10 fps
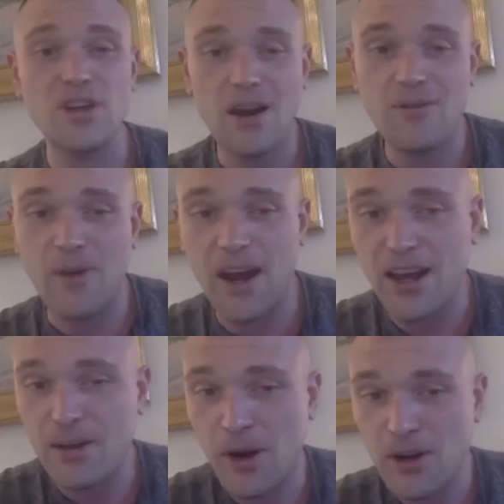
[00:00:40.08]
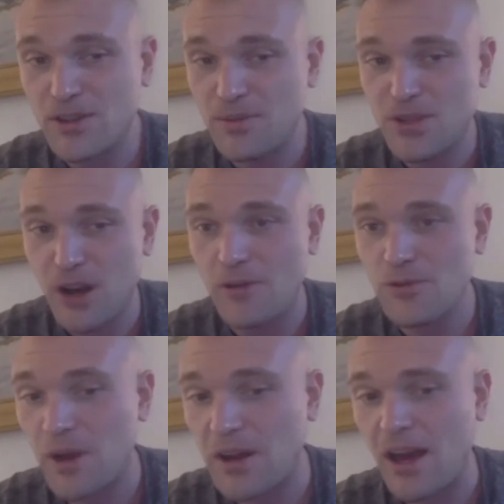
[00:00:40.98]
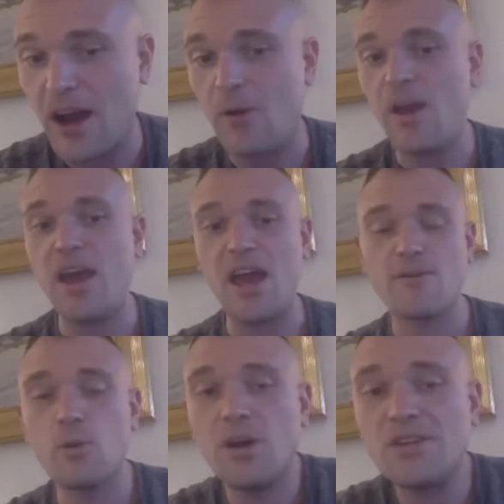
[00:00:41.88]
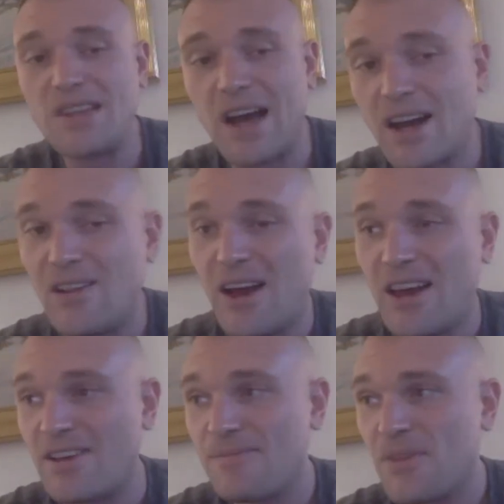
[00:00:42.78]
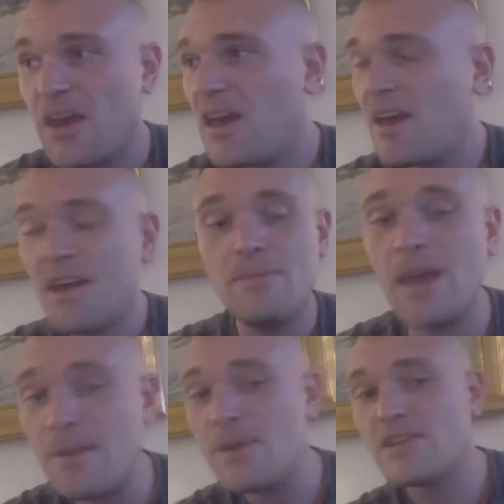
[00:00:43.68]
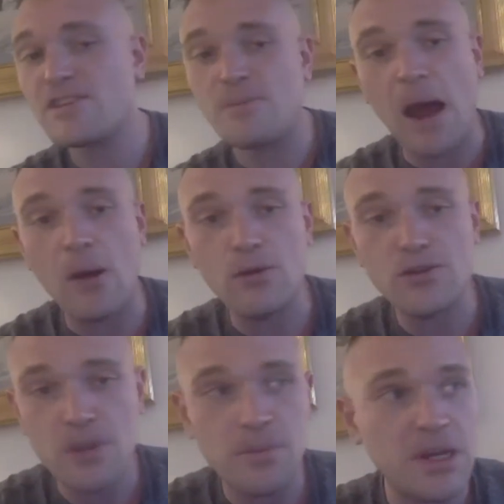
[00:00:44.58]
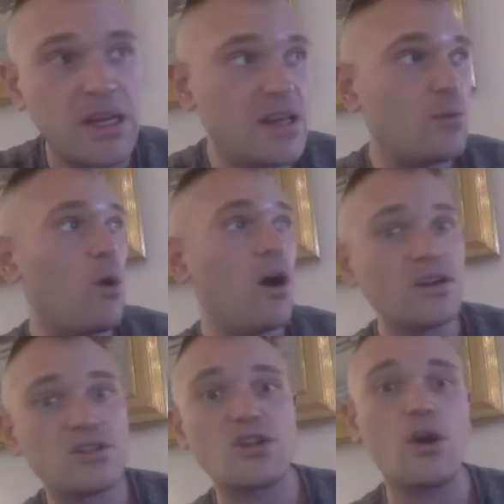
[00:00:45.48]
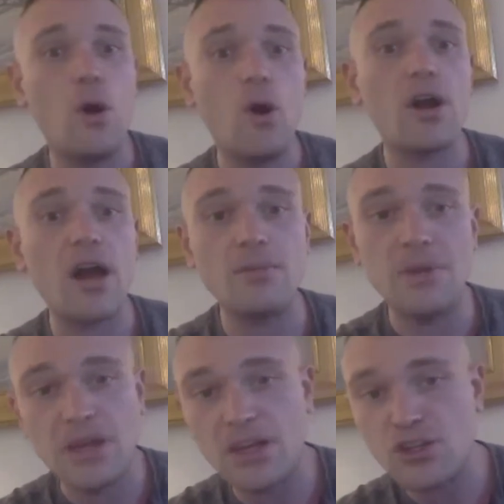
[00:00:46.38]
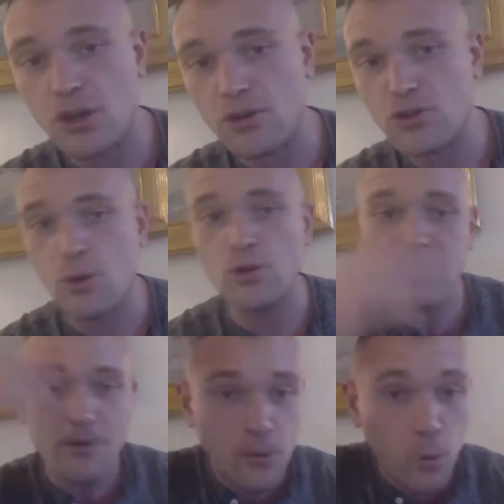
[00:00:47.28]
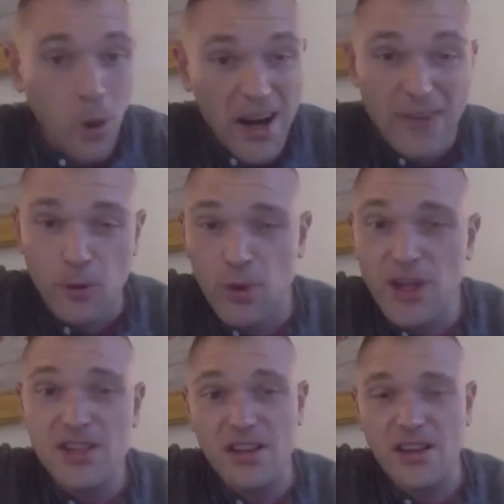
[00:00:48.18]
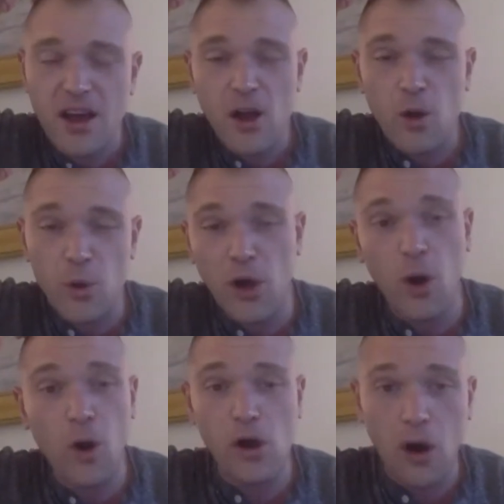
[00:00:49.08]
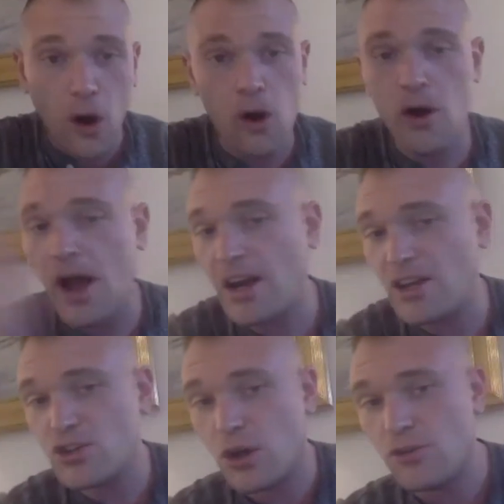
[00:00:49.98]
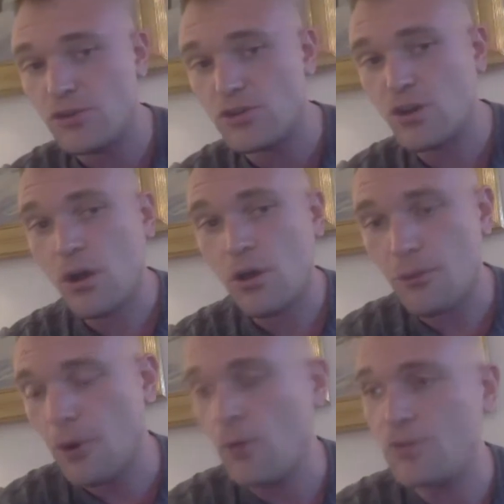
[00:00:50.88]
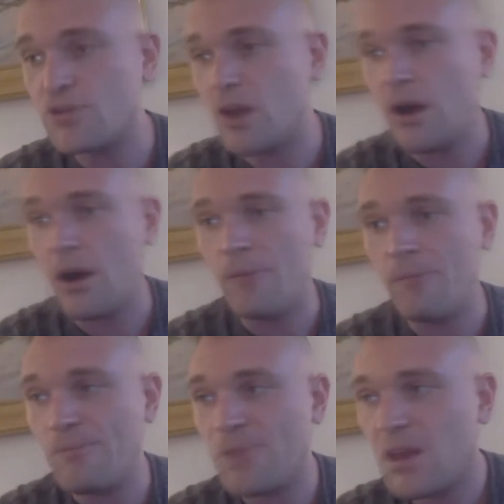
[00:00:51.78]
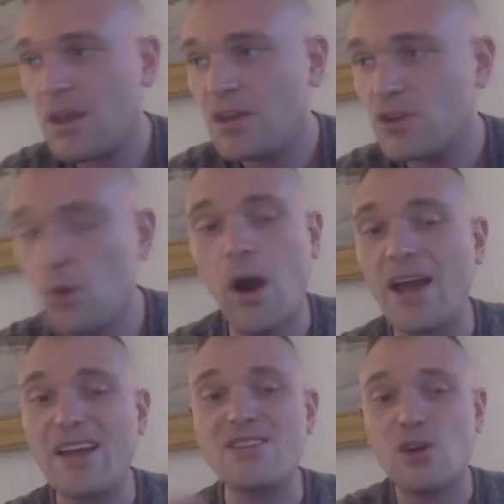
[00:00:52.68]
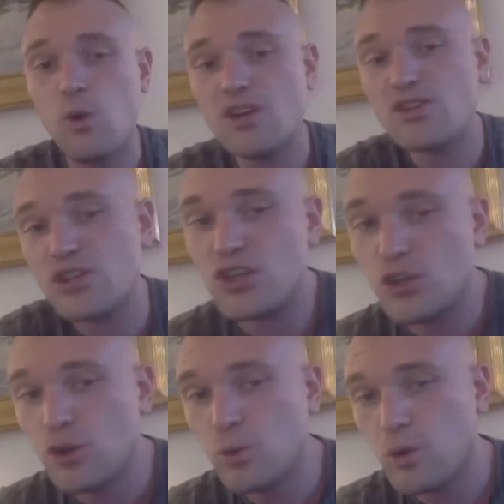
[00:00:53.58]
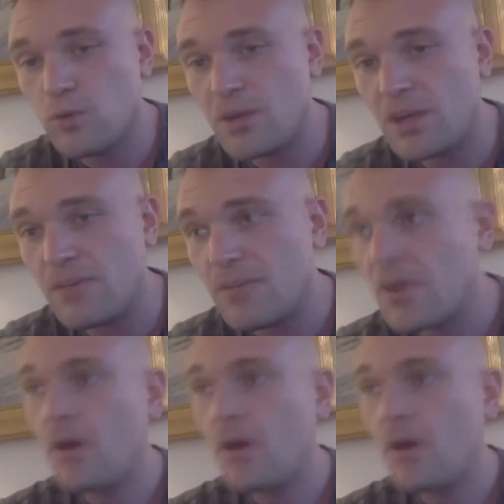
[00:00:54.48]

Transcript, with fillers: kind of fighting amongst themselves right now. Everyone's kind of like, maybe it's the powers that be that want us to all kind of be at each other's throats, but for whatever reason, we all are at each other's throats. Um, so I guess our question to you would be,